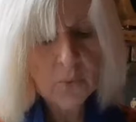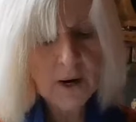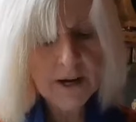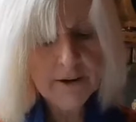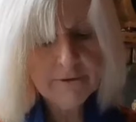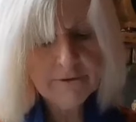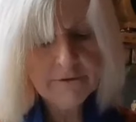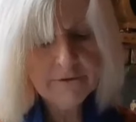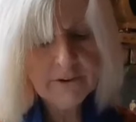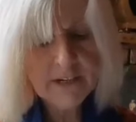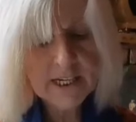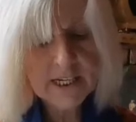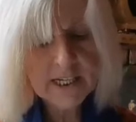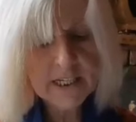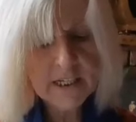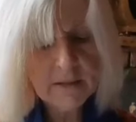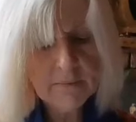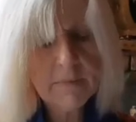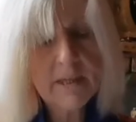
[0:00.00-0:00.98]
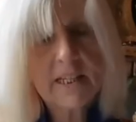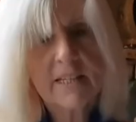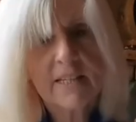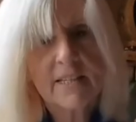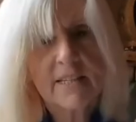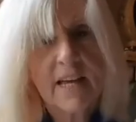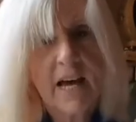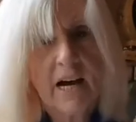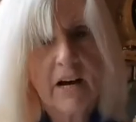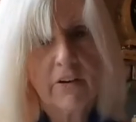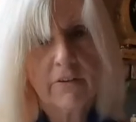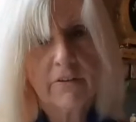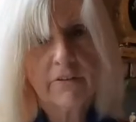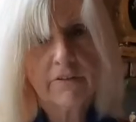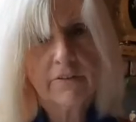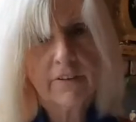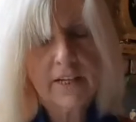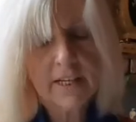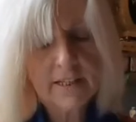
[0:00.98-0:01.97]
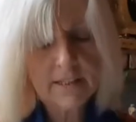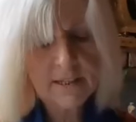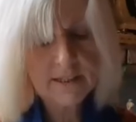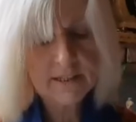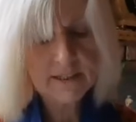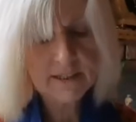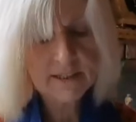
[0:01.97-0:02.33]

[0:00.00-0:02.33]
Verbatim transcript: where freedom itself is